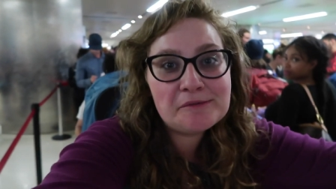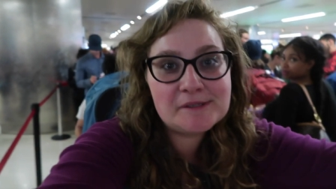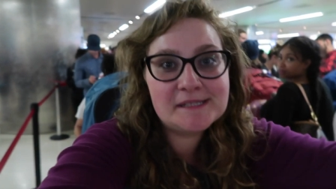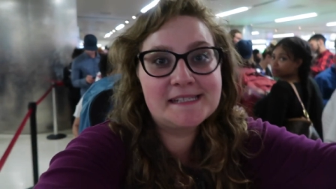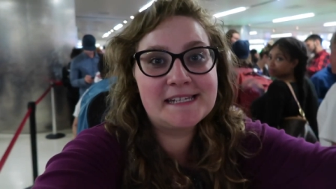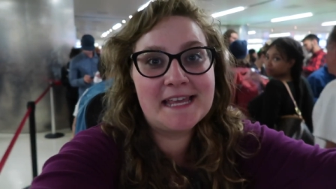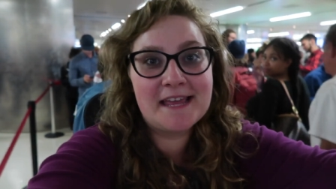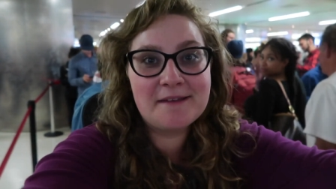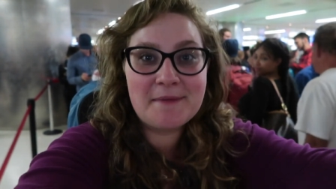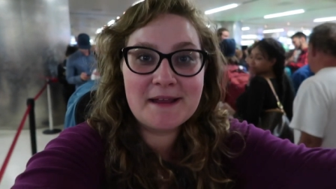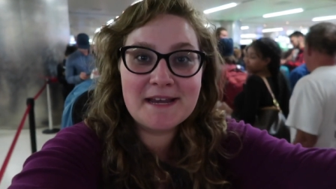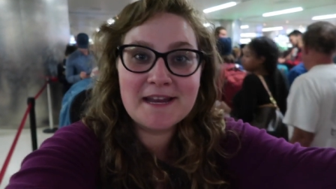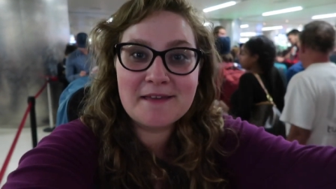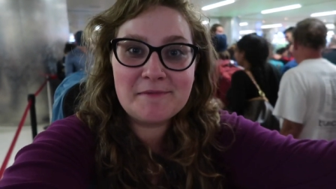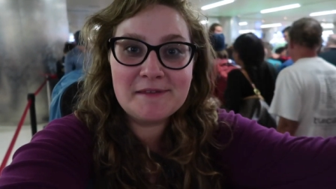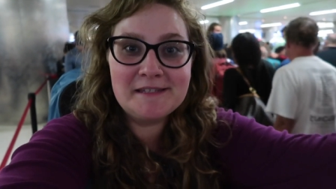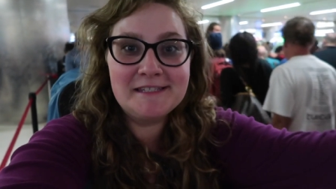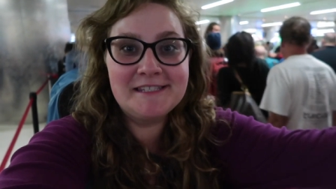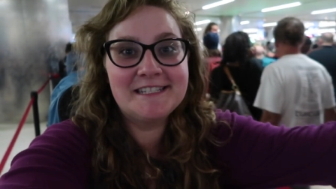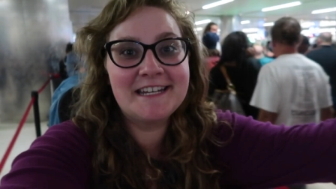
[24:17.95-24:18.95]
Once again, my
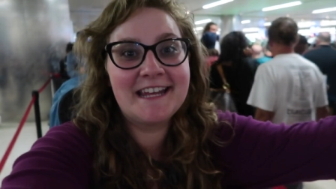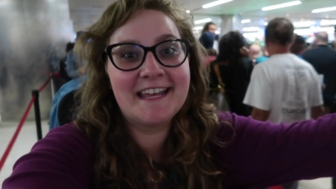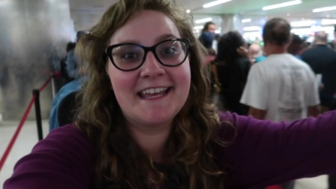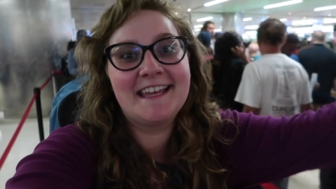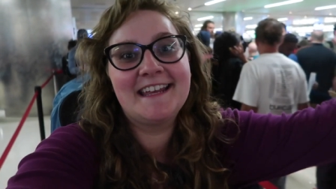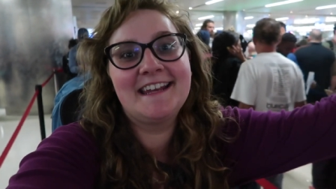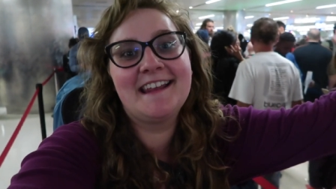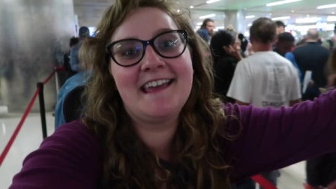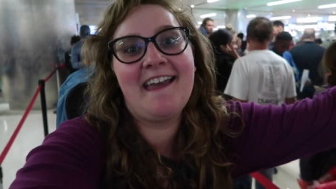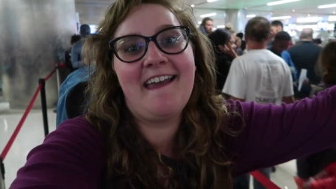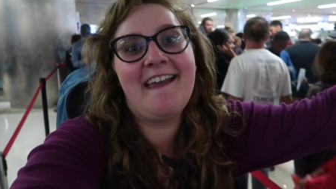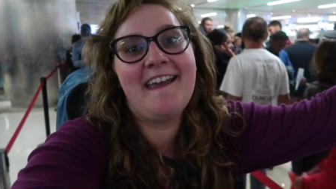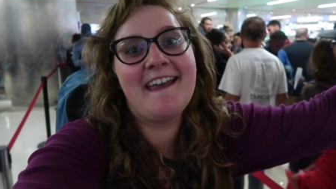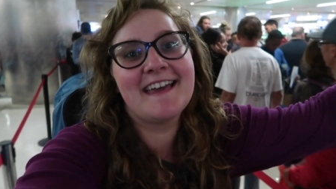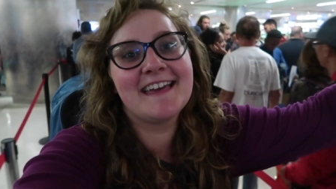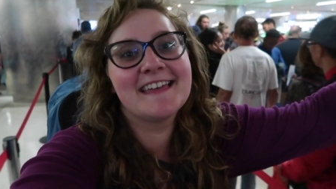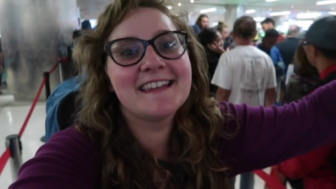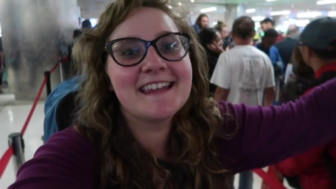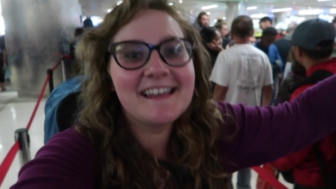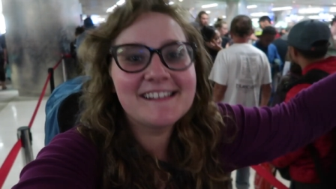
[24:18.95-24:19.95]
name is Jade,
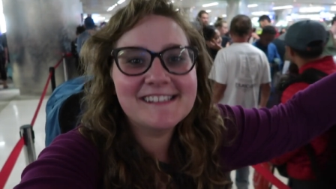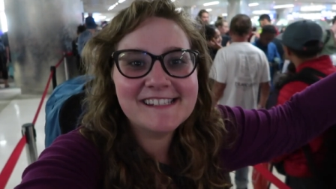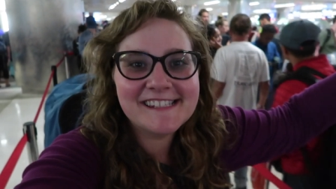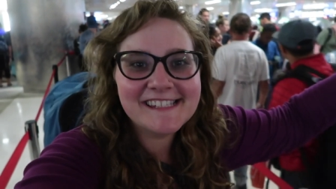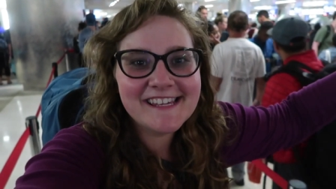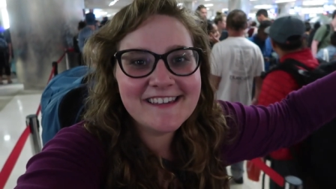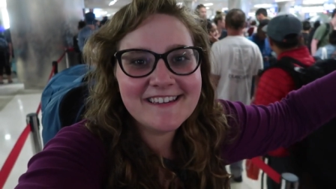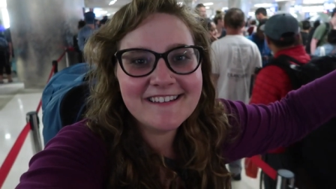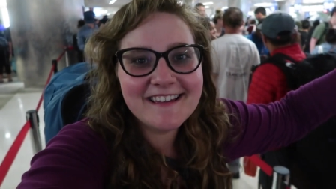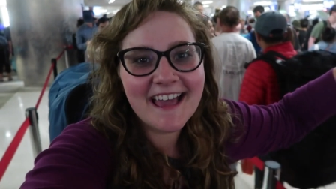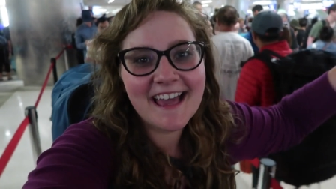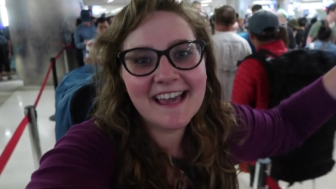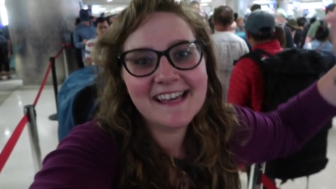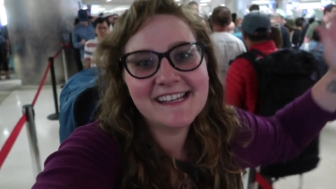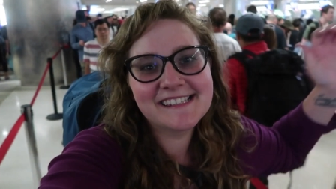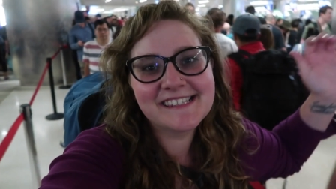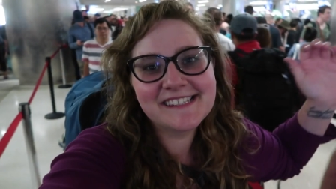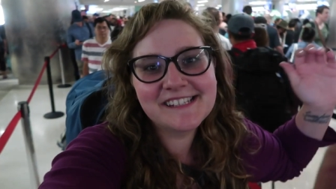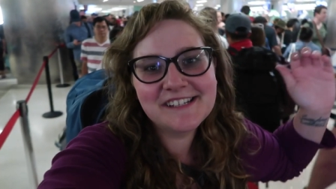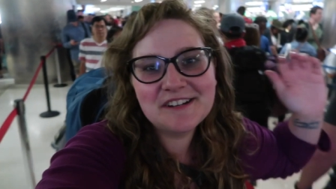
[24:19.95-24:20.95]
and I'll see you
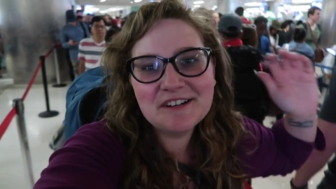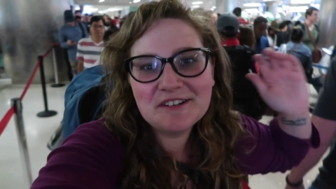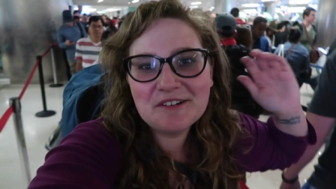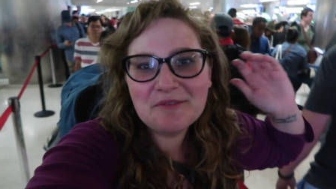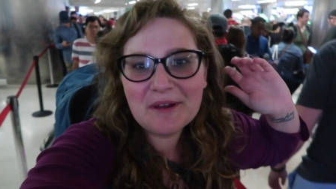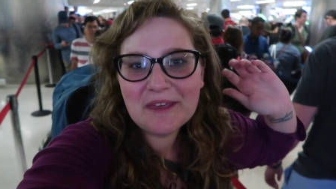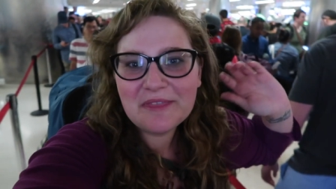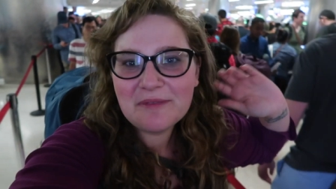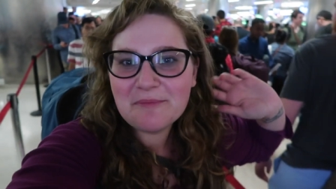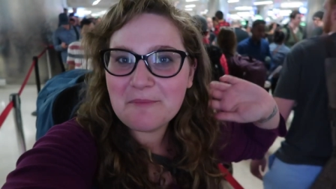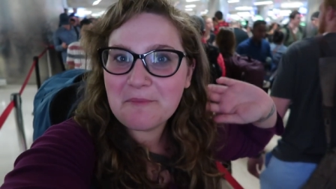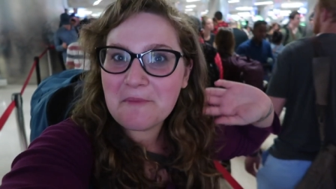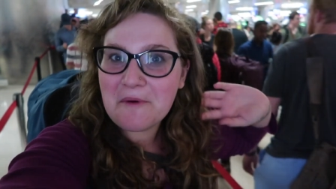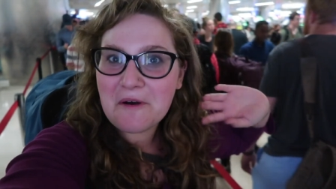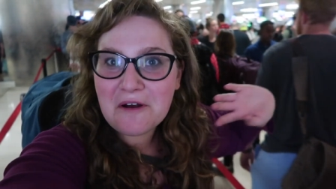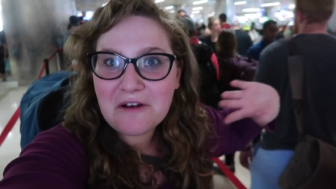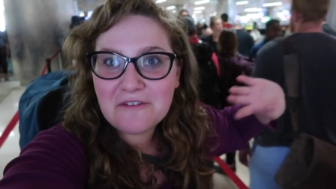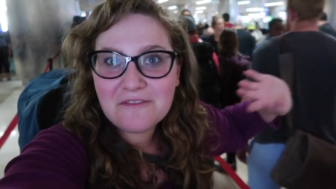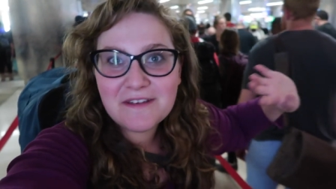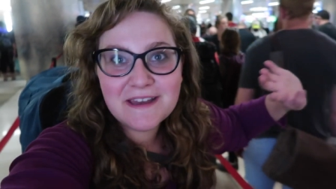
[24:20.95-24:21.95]
guys soon with more